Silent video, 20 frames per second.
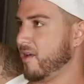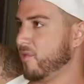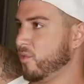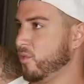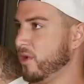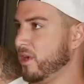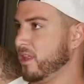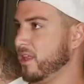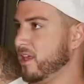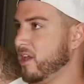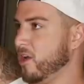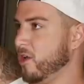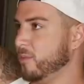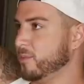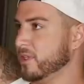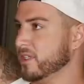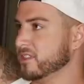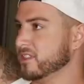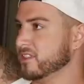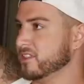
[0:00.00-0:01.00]
really hope
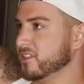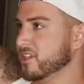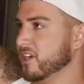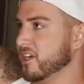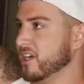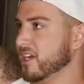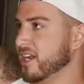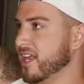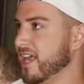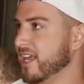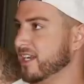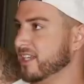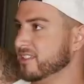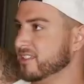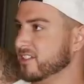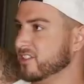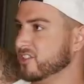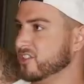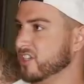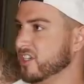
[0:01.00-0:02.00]
this is good and
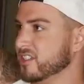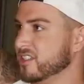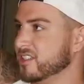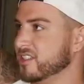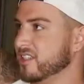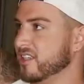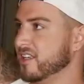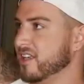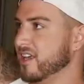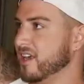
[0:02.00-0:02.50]
isn't just